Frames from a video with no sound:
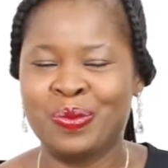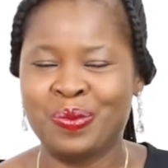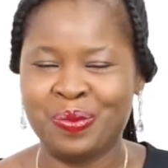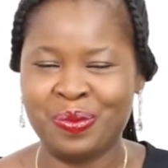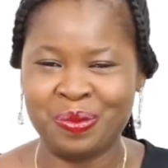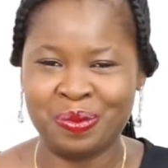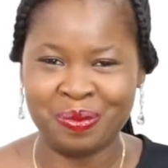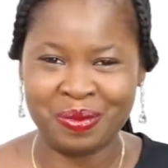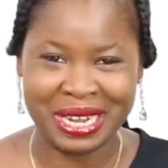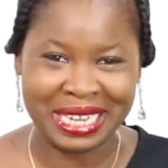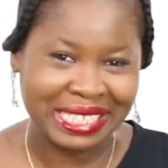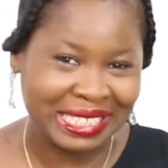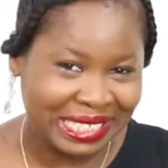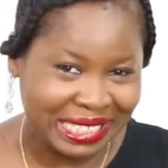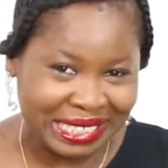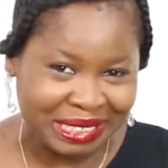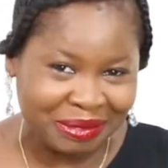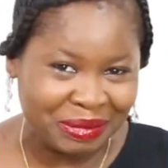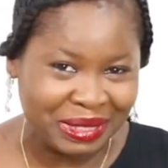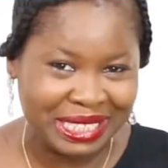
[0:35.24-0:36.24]

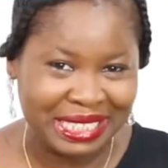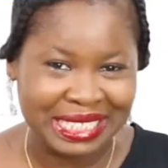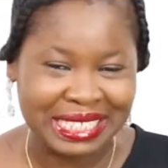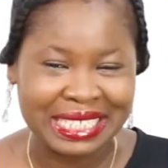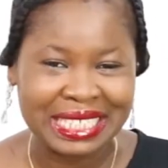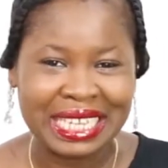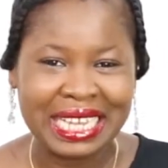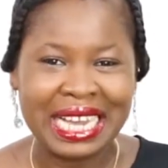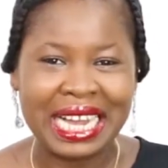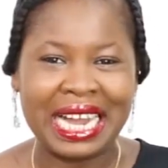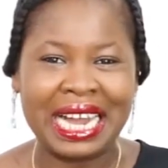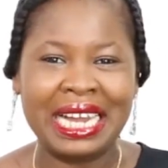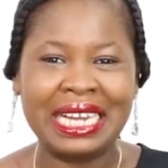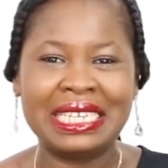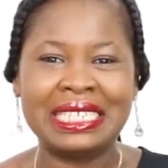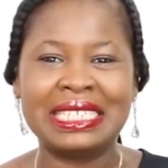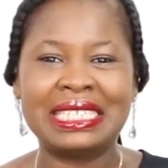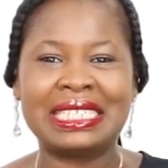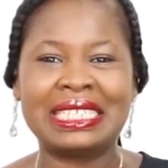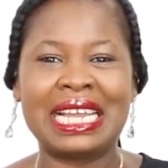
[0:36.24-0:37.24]
Management.
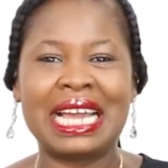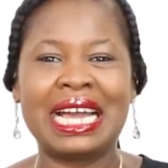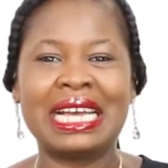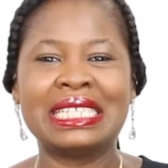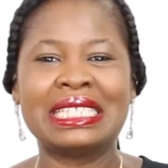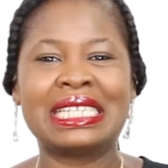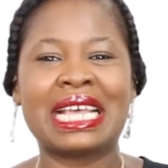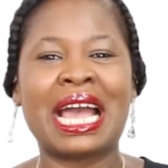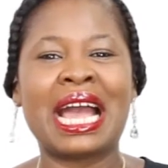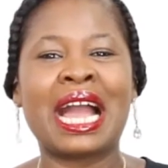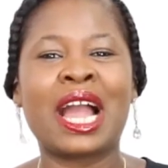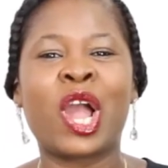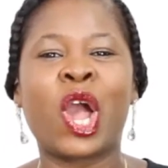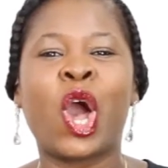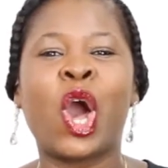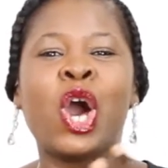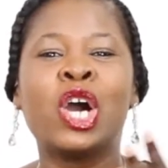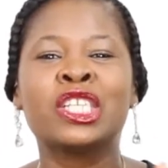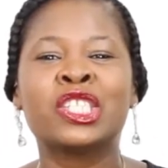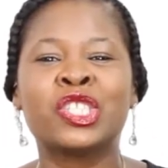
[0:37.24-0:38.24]
And as our
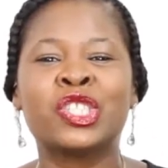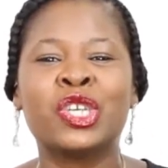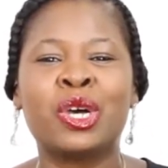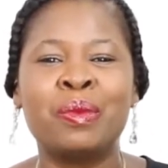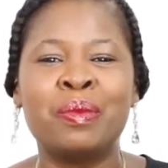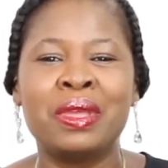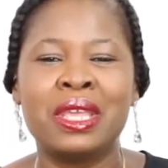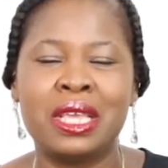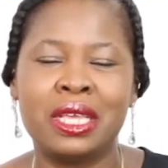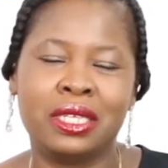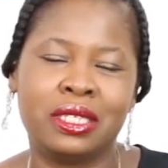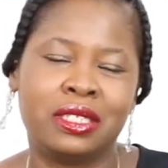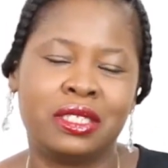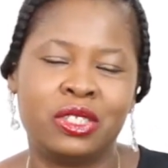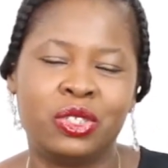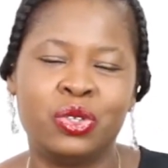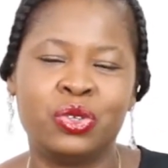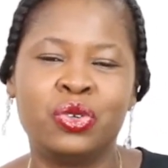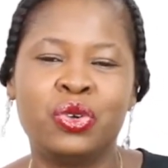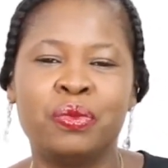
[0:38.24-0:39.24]
custom
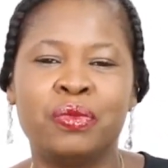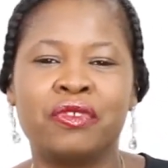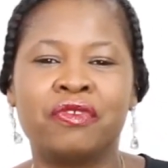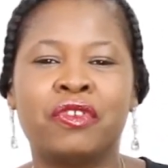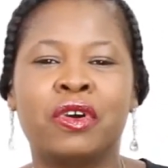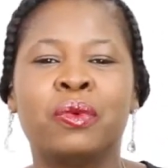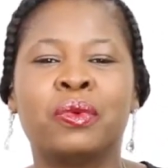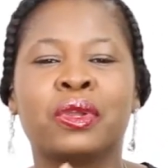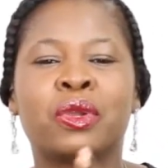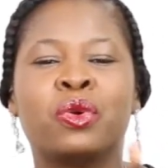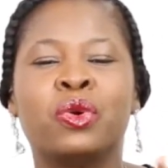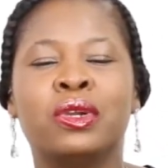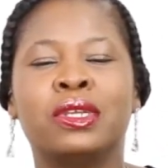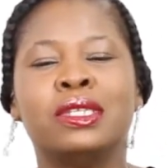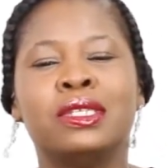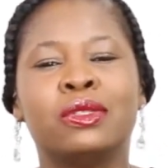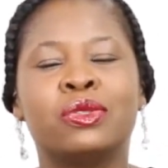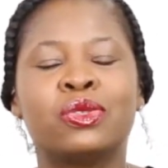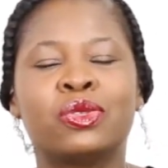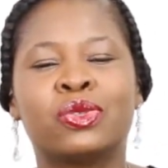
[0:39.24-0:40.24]
is, before we go
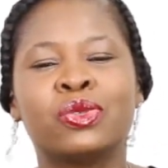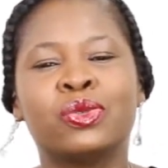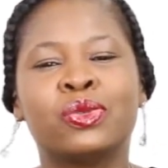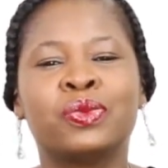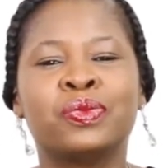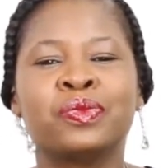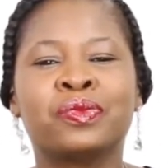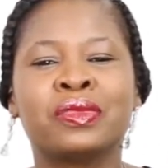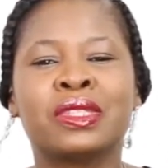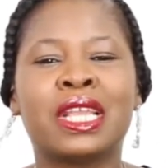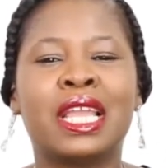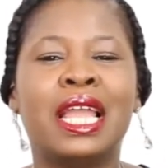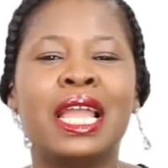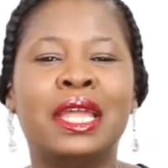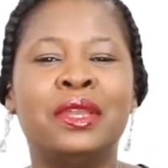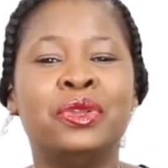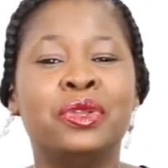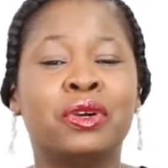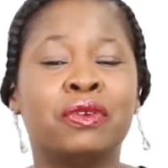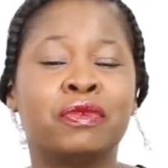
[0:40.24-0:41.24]
into
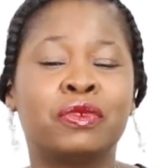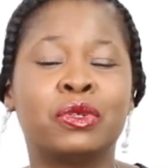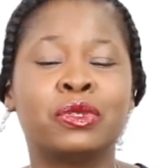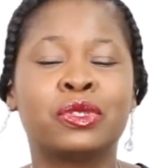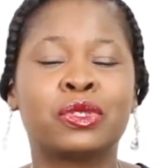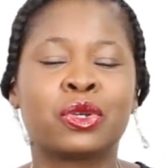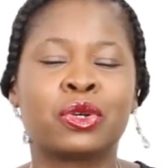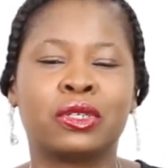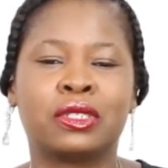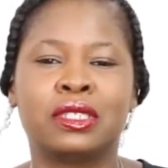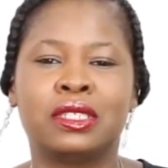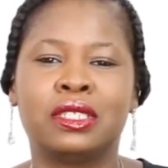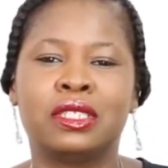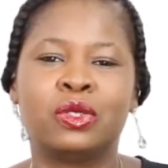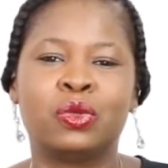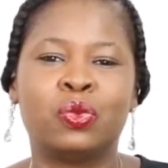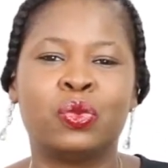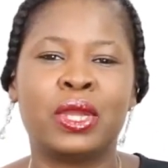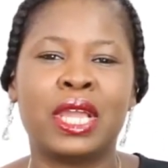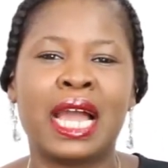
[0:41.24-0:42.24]
any of those
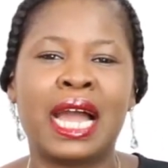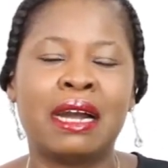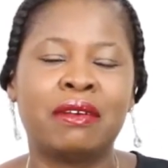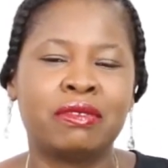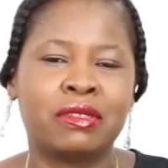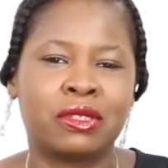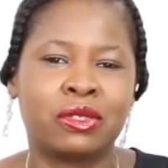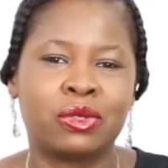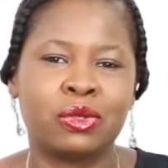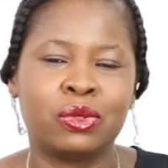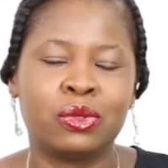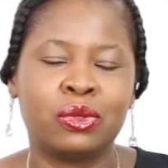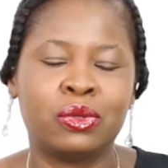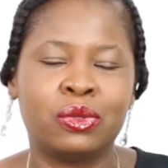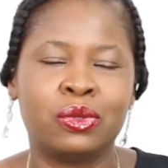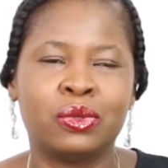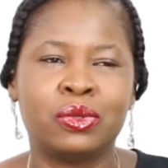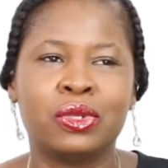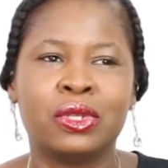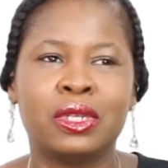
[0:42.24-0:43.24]
courses, we have
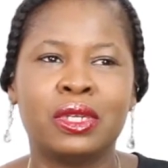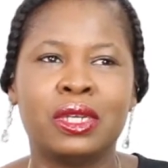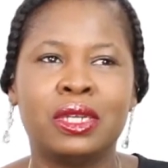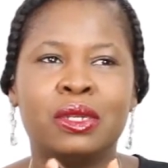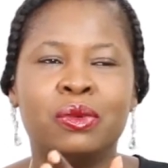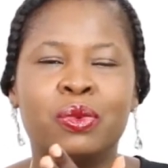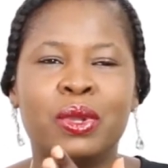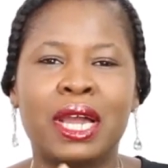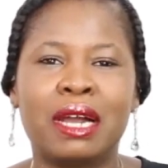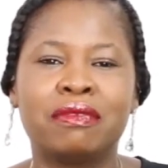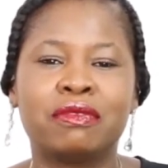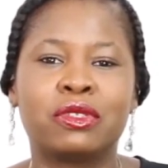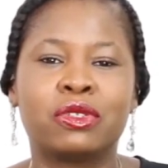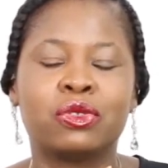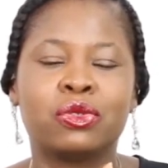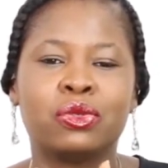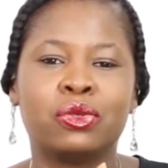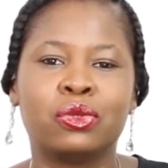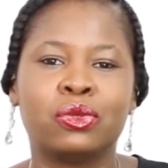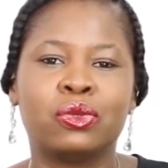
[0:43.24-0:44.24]
to
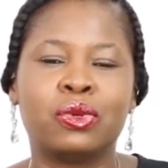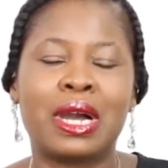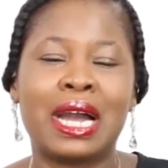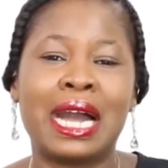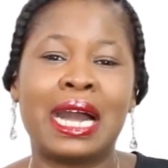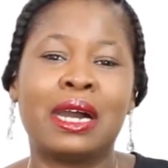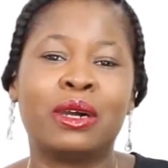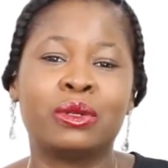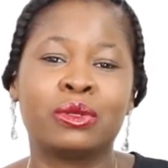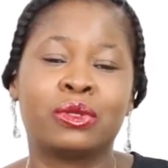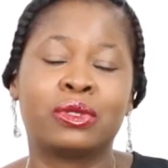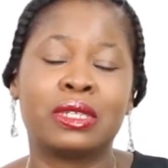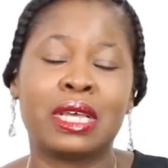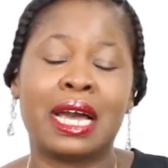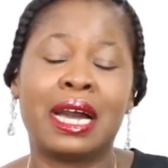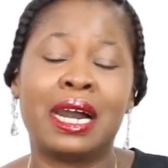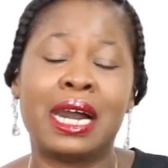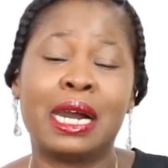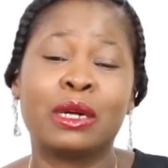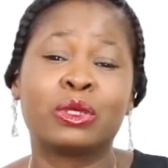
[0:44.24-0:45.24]

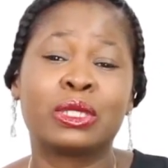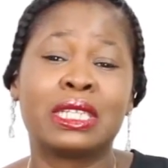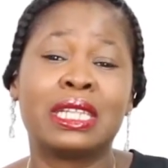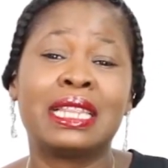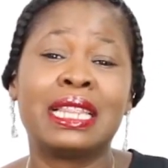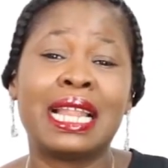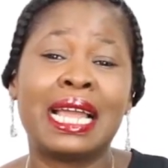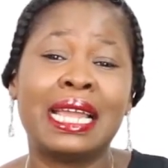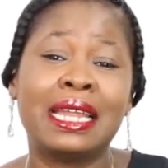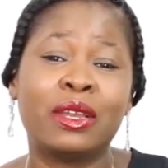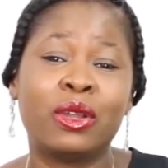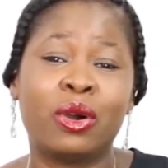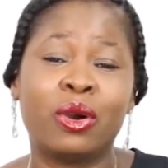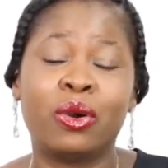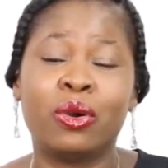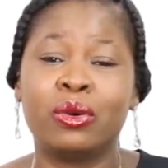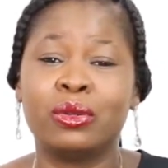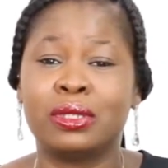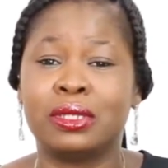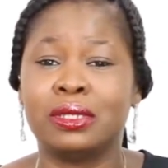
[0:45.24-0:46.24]
outline
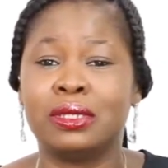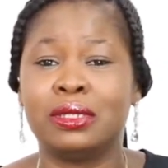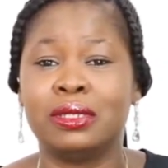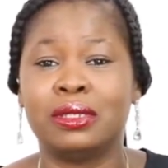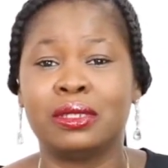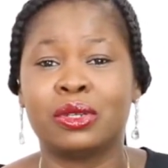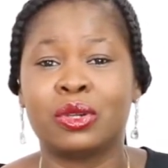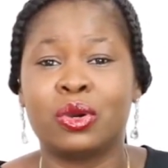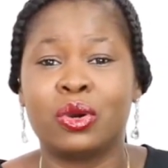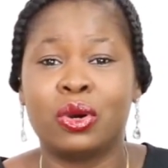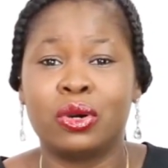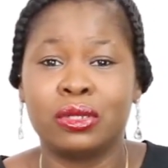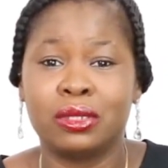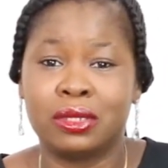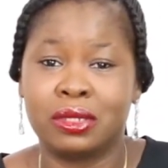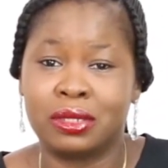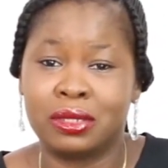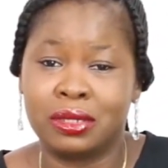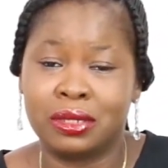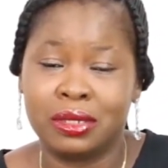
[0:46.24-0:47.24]
all the
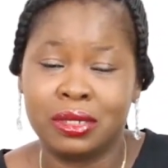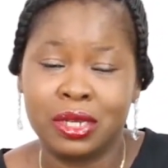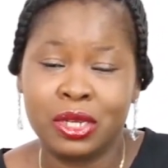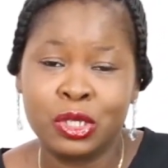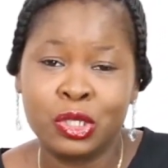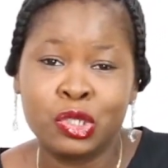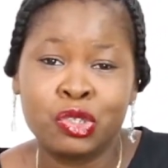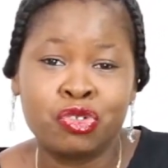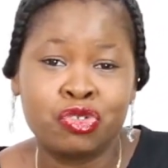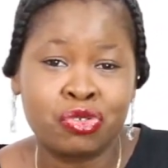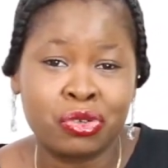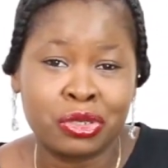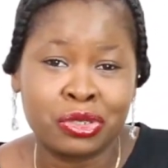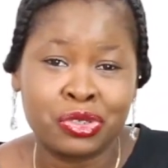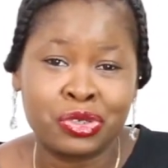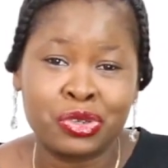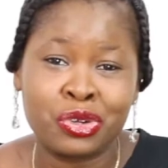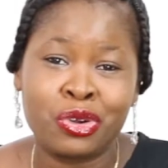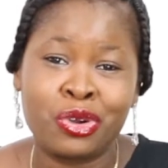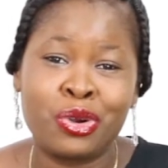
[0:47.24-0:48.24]
course
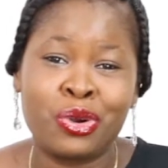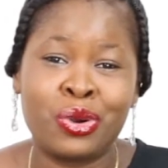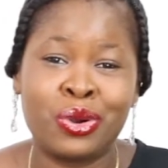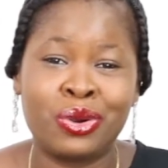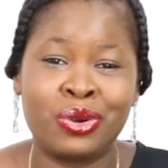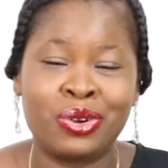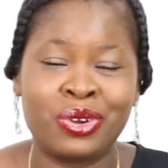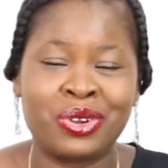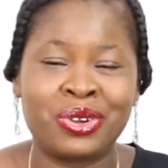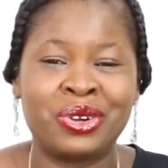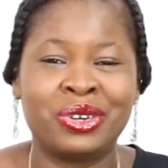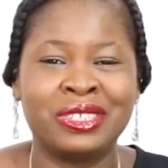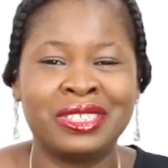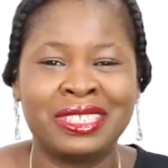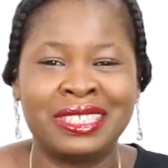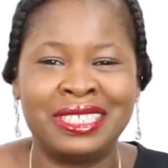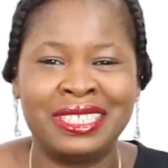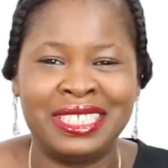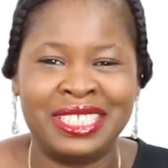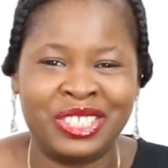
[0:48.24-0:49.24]
structure or
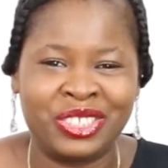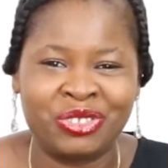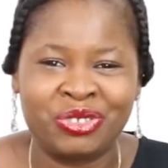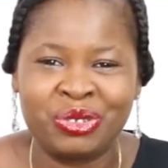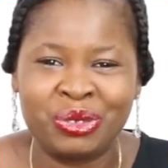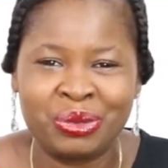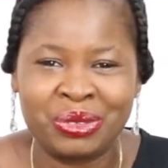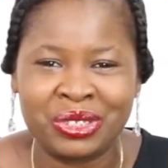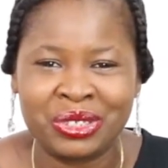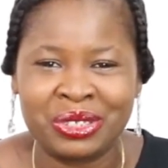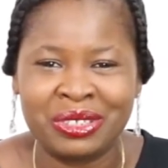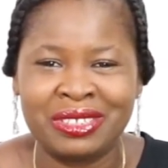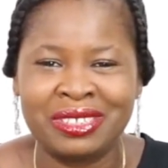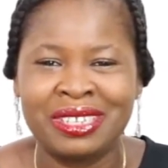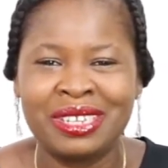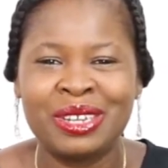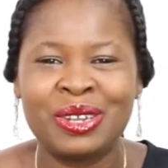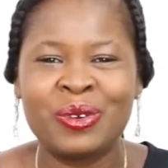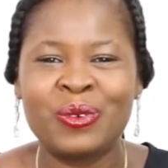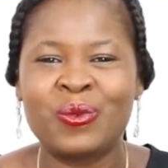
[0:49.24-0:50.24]
course description,
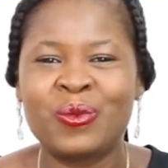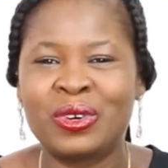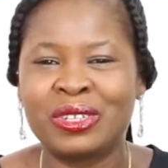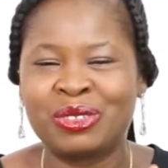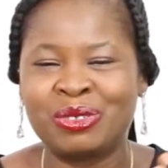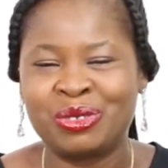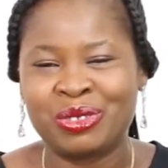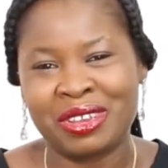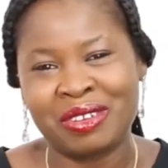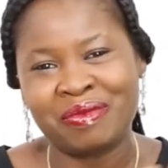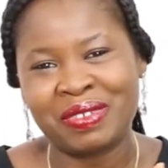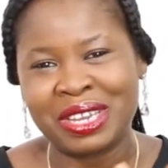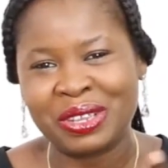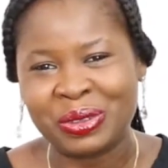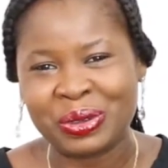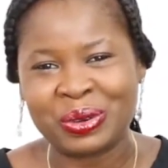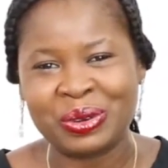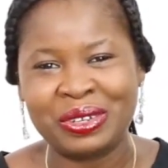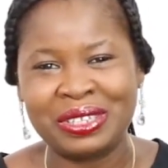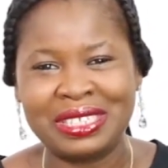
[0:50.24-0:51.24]
whatsoever
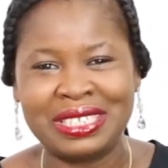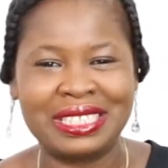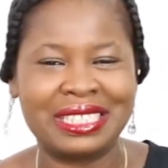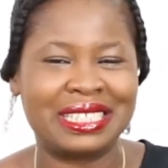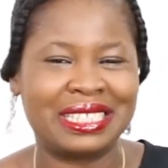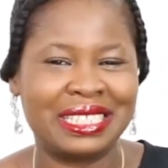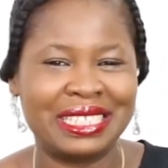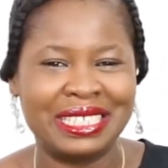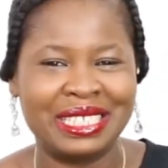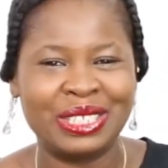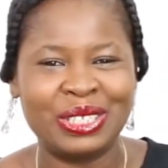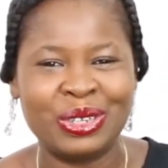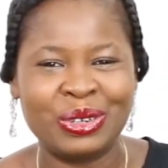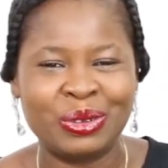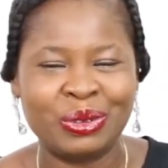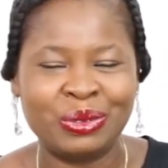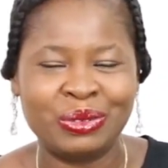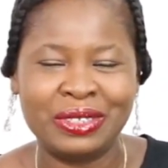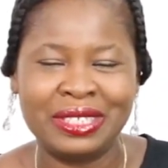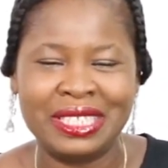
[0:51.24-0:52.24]
you call it, in
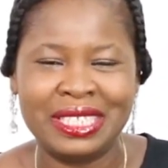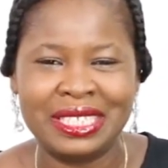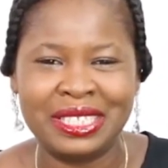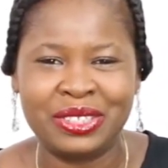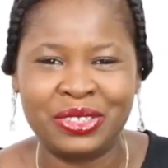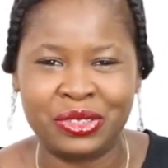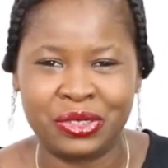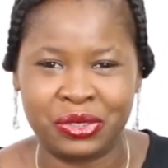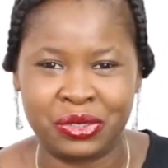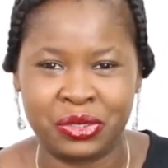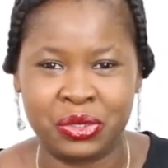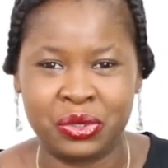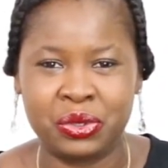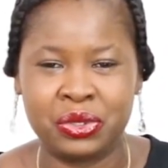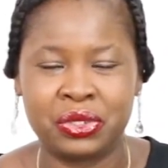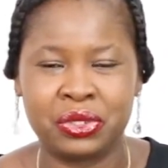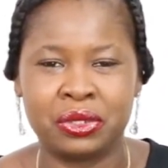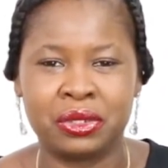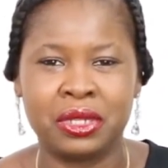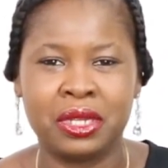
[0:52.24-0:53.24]
your own
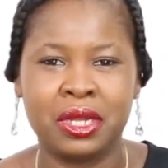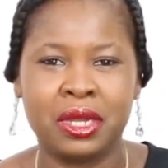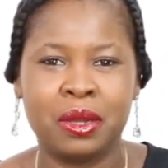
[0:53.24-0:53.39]
institution.